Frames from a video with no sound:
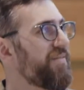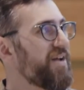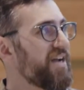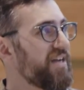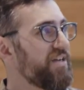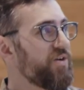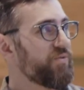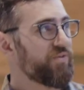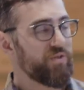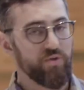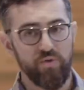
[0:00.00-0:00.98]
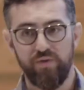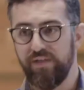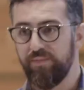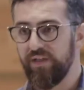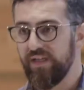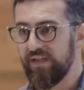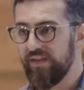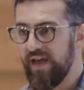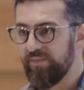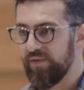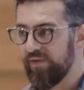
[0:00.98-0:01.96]
I'm not going to go too deeply into
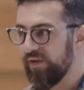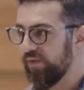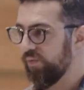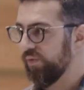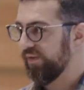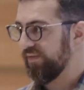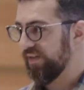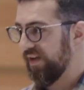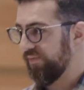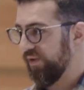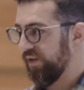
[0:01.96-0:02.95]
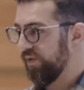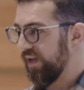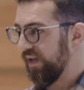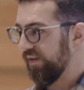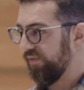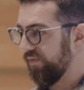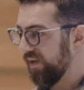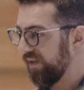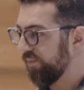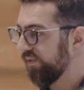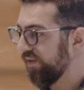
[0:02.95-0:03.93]
that, but we'll save time for Q&A, and if you've
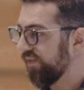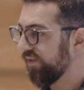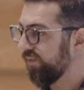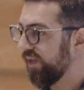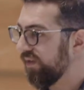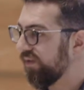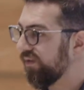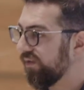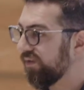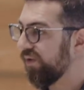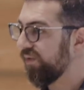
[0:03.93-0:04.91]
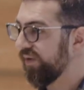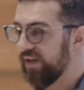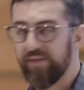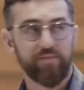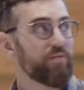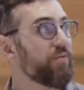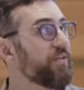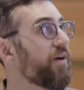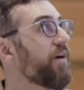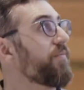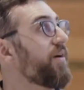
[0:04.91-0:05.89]
got specifics, we can absolutely
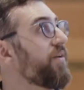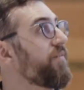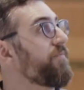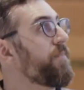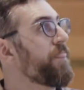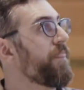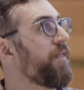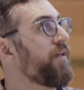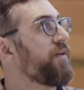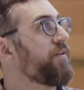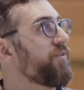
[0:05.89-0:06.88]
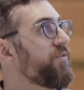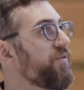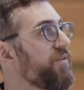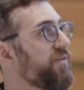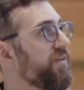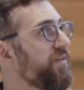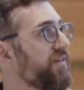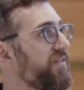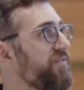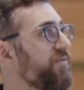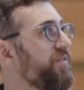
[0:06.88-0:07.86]
talk about it. So you
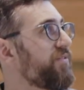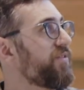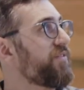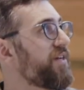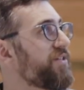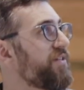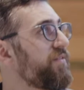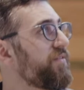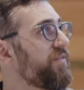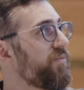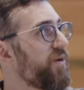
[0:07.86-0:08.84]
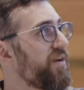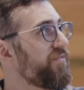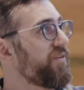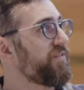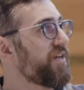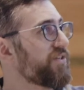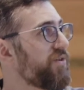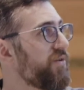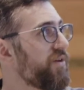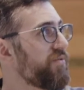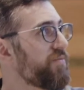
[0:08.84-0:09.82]
conduct these research sessions, you run every session
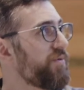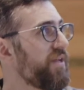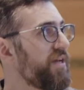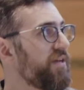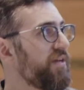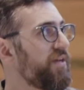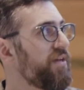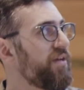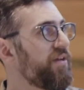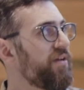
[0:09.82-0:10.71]
according to a plan.